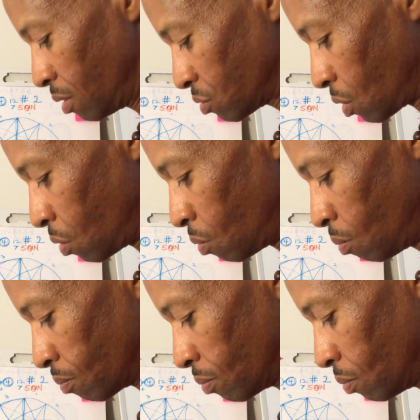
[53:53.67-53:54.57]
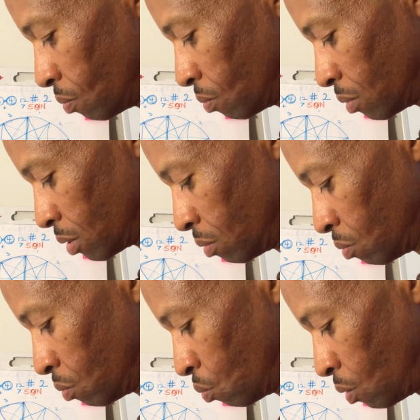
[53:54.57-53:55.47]
so
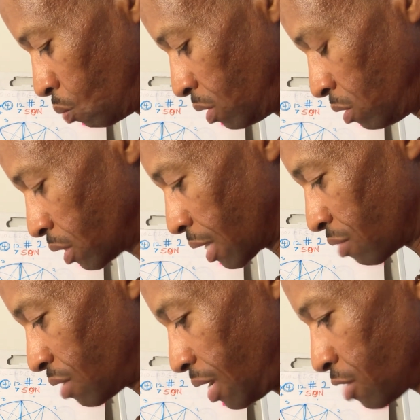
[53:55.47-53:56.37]
when we look at the